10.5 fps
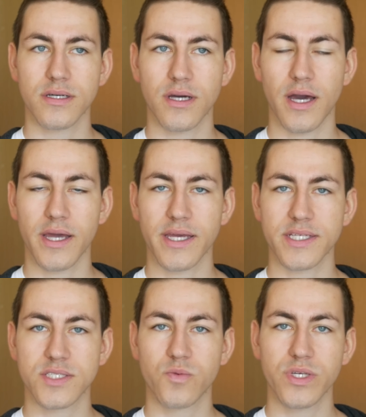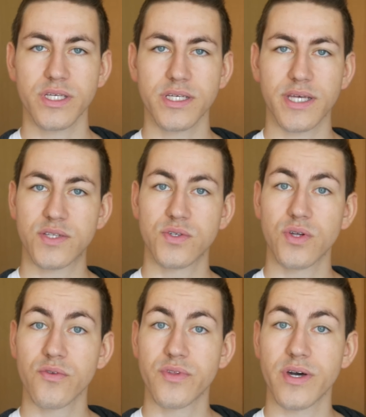I guess we get to
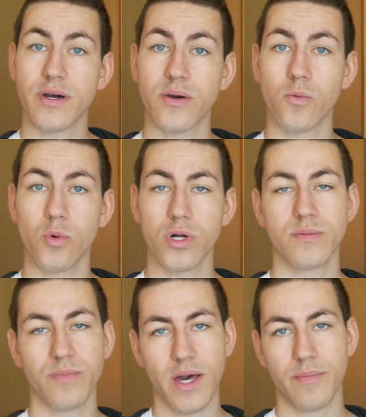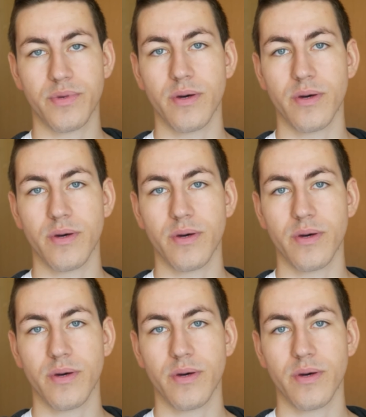know the world map